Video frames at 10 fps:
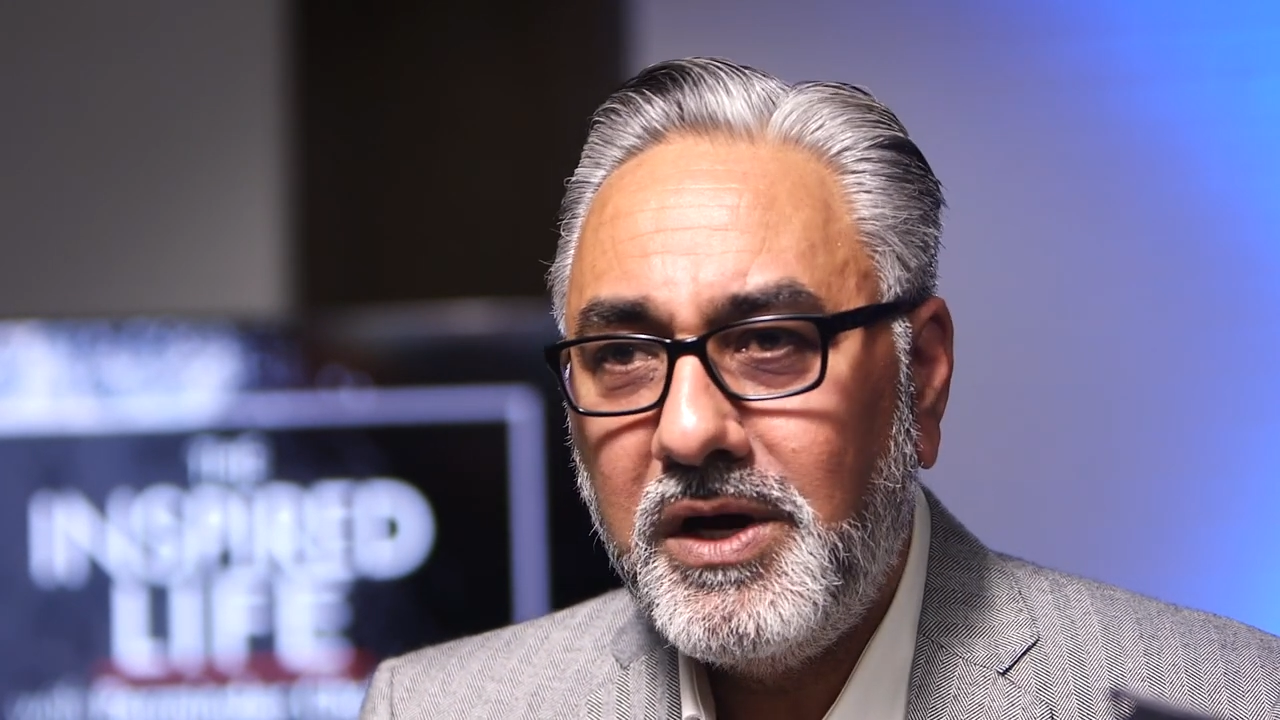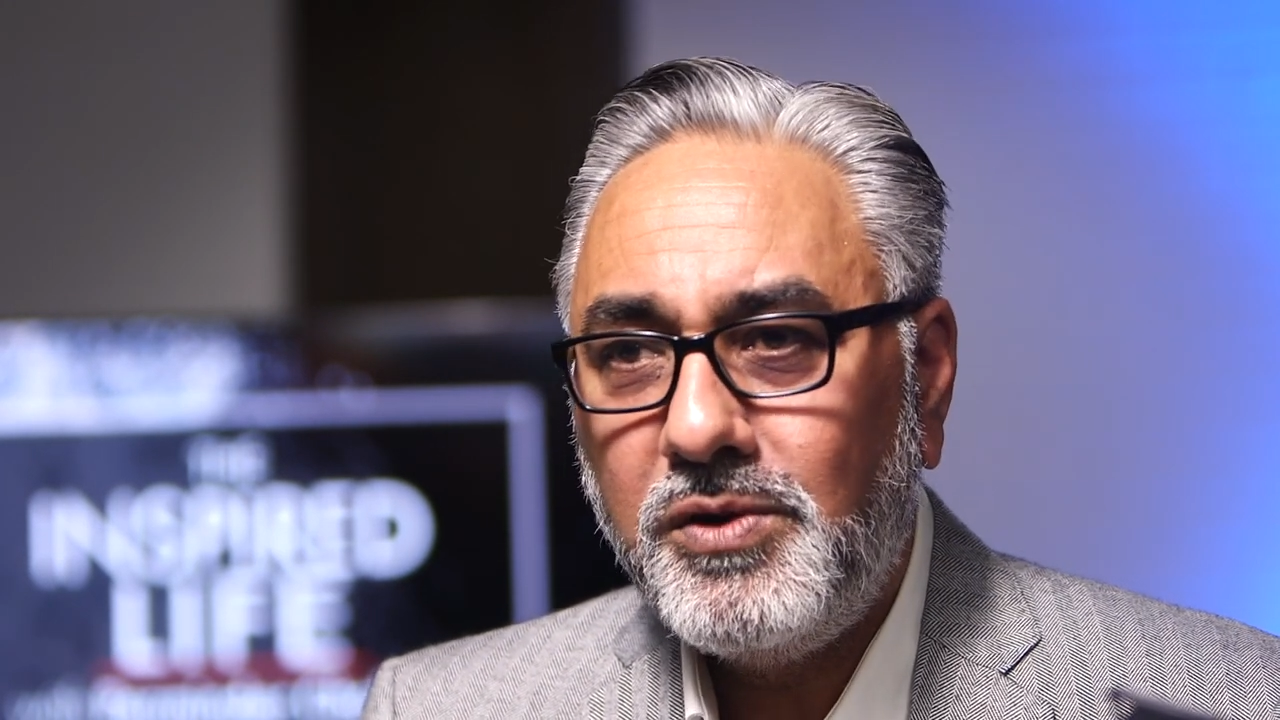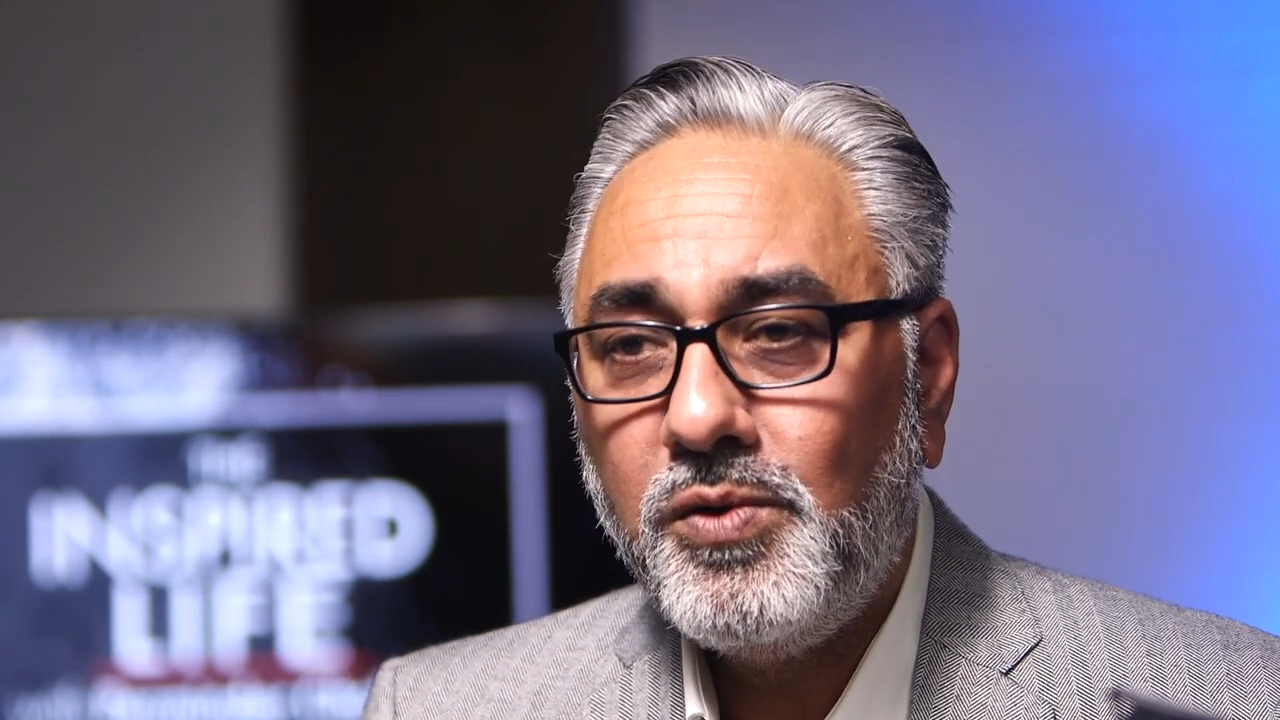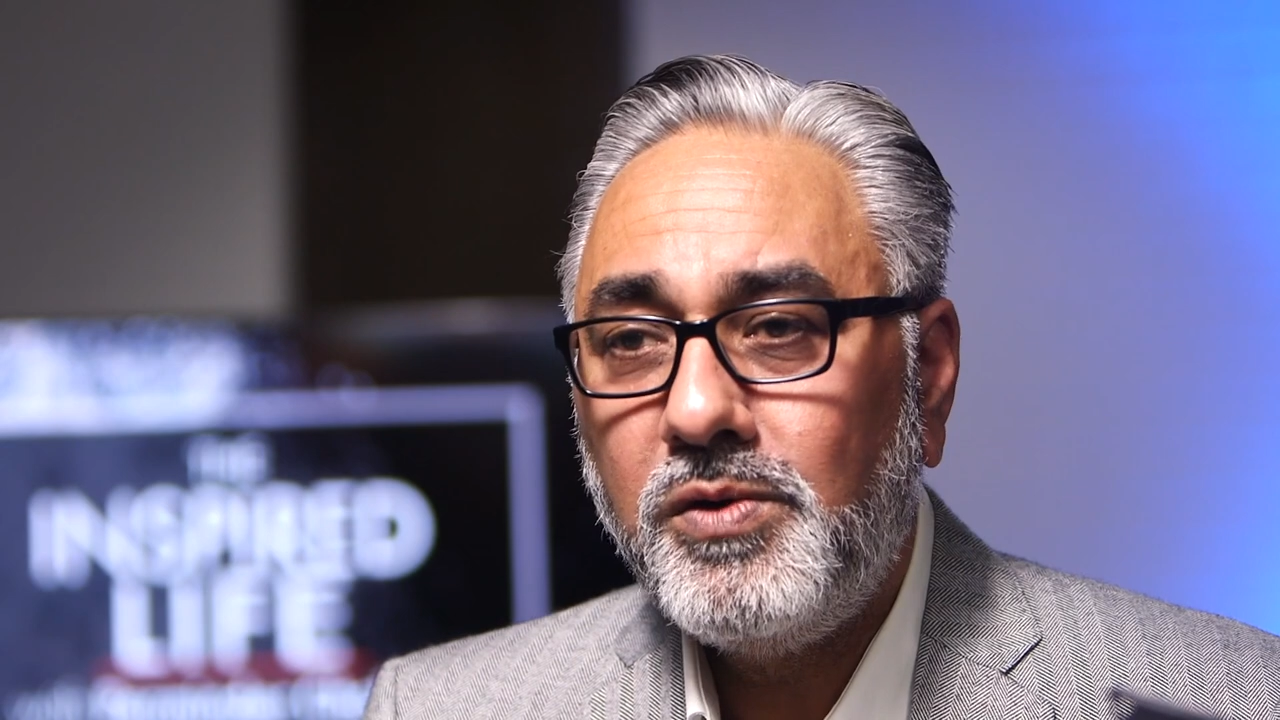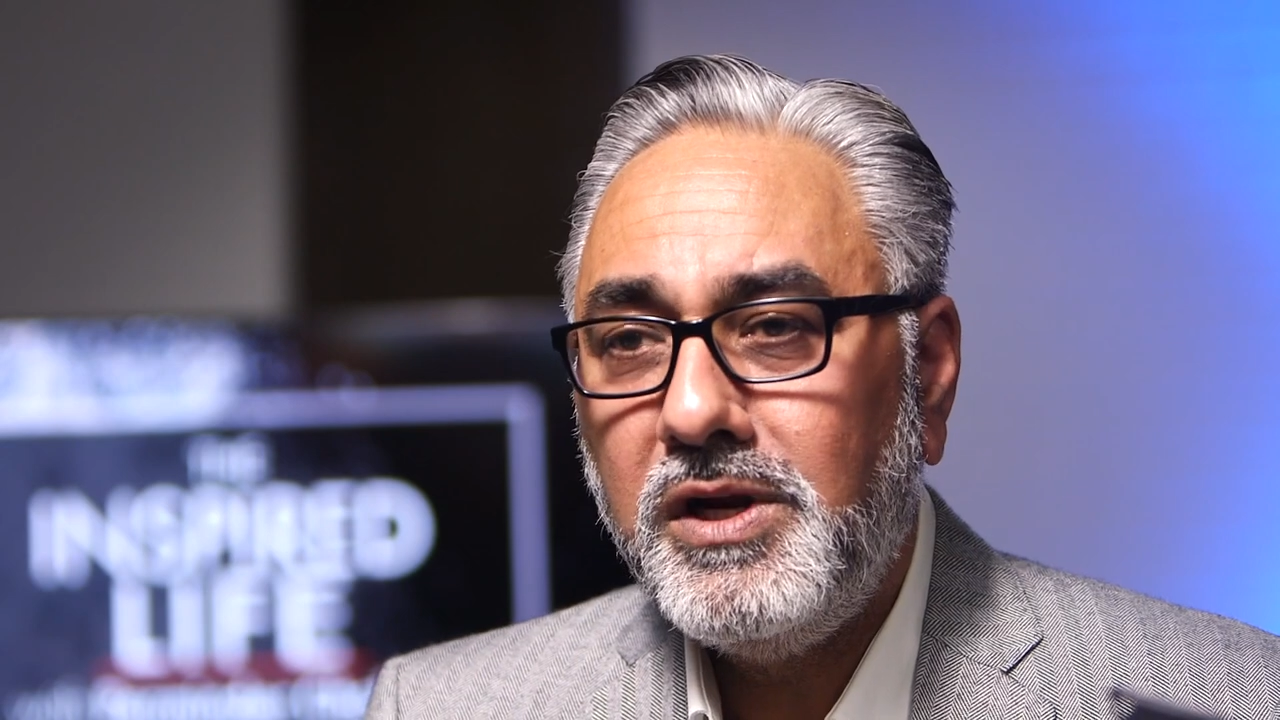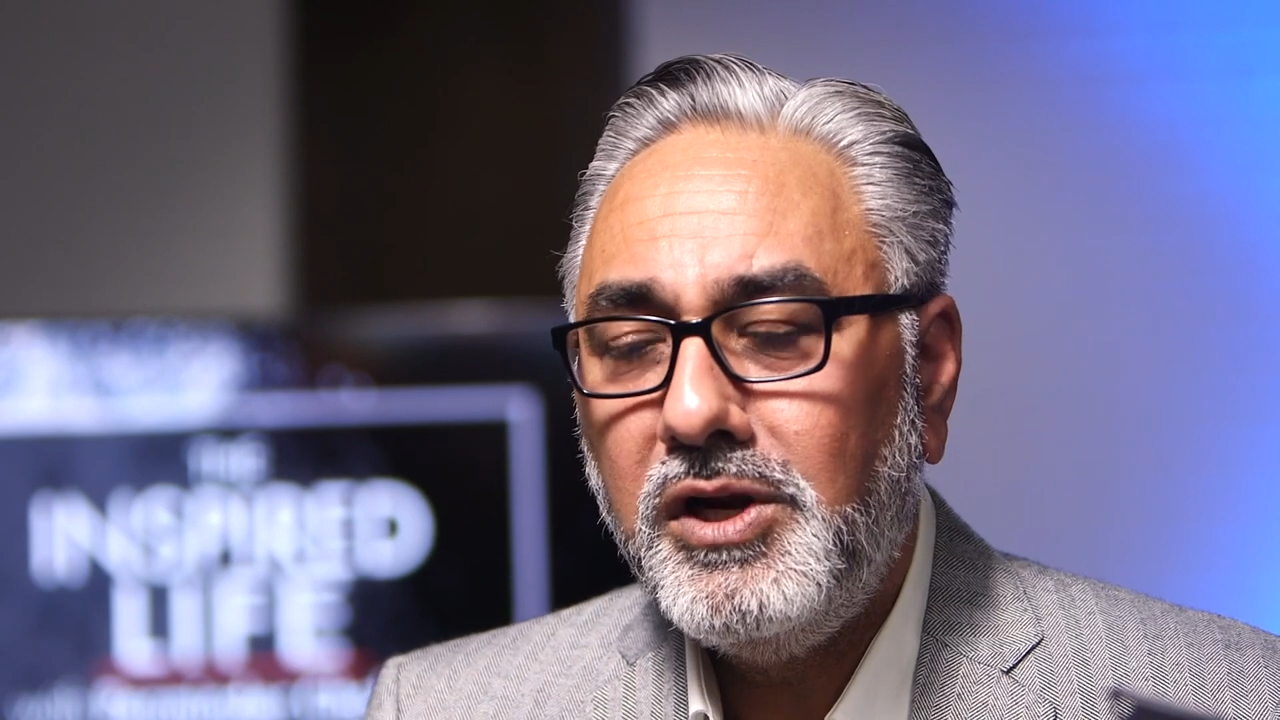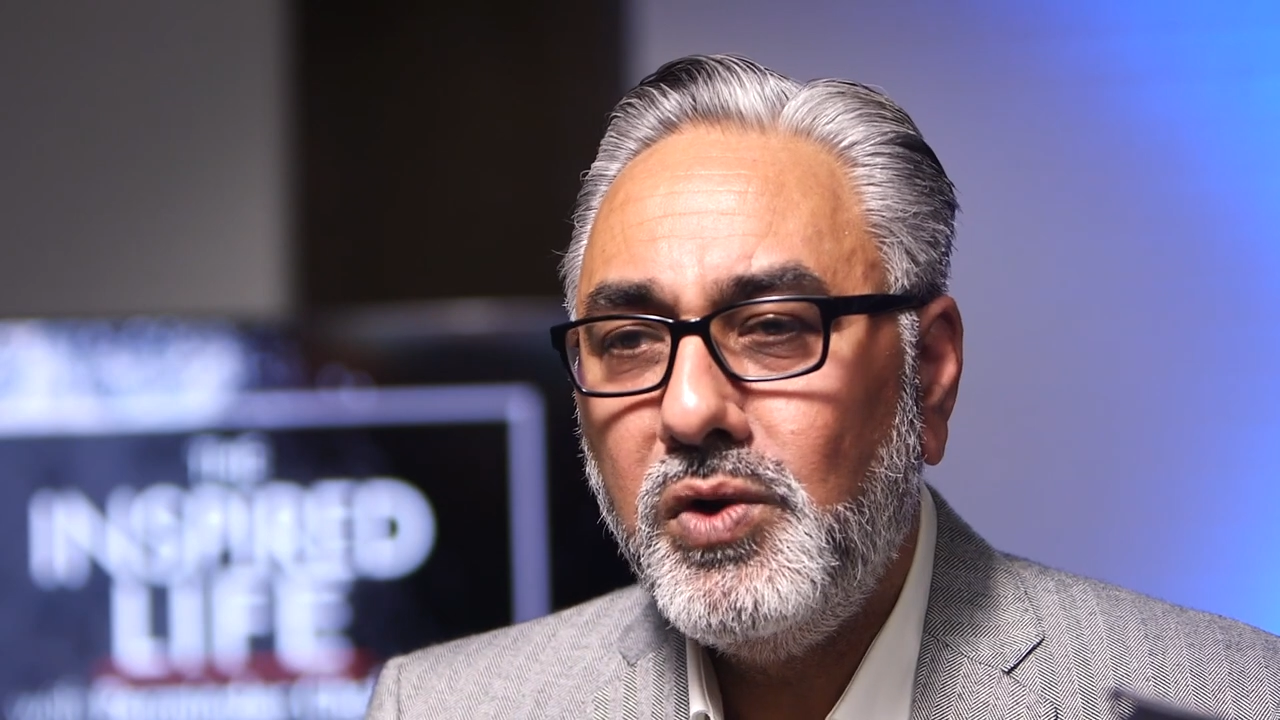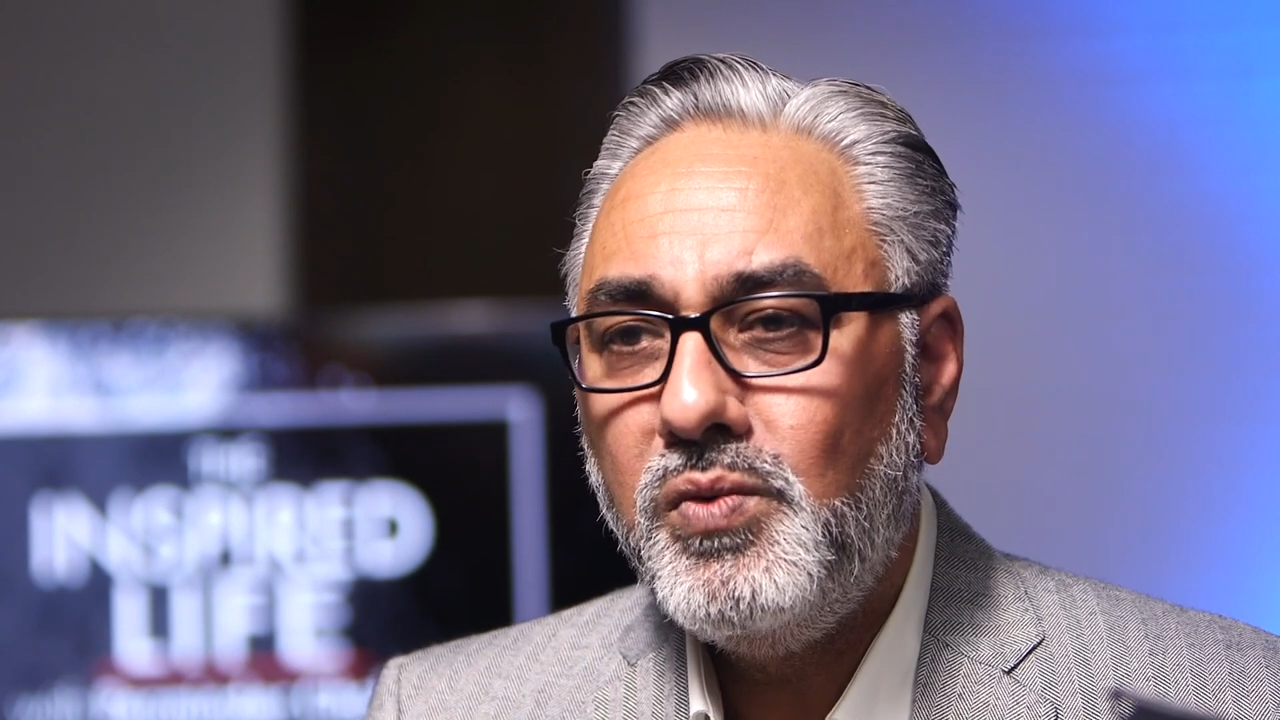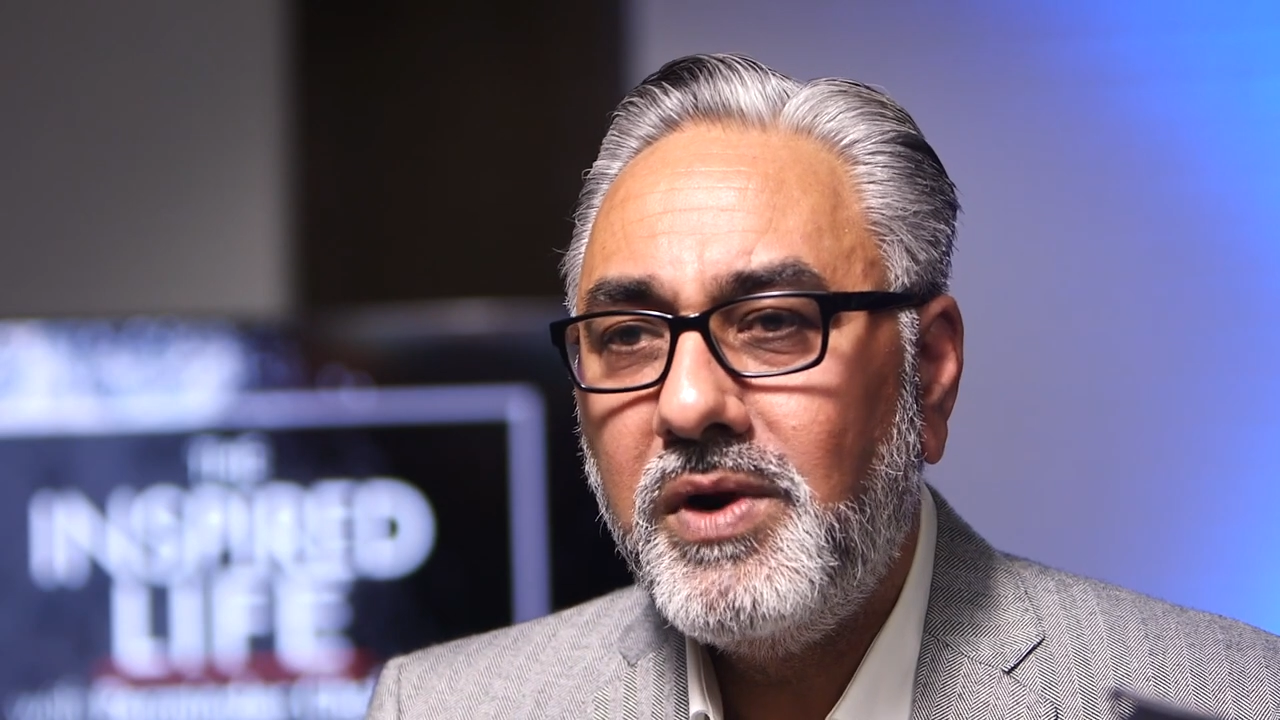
a totally new